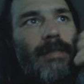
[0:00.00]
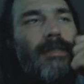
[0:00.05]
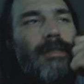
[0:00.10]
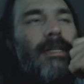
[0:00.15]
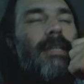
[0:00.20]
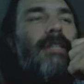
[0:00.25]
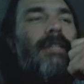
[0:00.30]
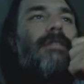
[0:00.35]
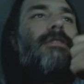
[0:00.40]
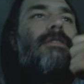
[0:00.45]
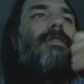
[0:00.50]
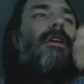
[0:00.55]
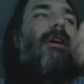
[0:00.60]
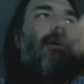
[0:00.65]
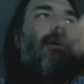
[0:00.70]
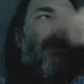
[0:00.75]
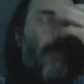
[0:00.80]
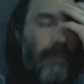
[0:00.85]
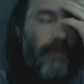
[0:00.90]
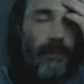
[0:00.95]
states
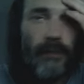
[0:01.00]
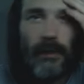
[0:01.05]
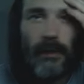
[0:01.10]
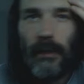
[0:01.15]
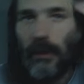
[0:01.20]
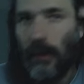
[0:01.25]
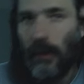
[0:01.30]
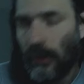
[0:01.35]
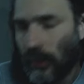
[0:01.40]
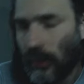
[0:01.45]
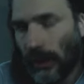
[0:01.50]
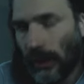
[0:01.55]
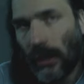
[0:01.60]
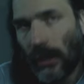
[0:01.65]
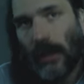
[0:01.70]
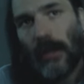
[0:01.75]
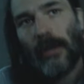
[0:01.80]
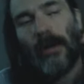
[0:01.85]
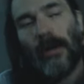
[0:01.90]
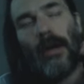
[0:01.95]
of
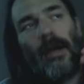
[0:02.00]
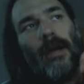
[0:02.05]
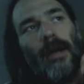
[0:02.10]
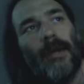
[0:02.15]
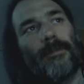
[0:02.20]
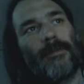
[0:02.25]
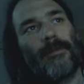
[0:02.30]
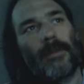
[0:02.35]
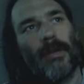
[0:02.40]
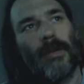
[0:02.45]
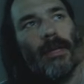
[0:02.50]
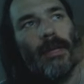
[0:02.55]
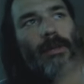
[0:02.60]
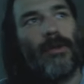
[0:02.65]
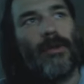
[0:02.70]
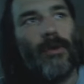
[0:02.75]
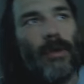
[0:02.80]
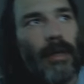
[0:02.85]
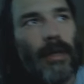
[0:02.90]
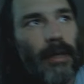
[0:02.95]
Chicago, um,
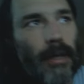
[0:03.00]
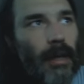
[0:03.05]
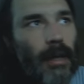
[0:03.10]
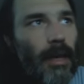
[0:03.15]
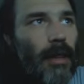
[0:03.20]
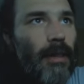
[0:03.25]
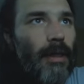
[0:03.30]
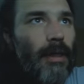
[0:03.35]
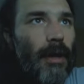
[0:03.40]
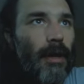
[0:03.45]
Illinois. They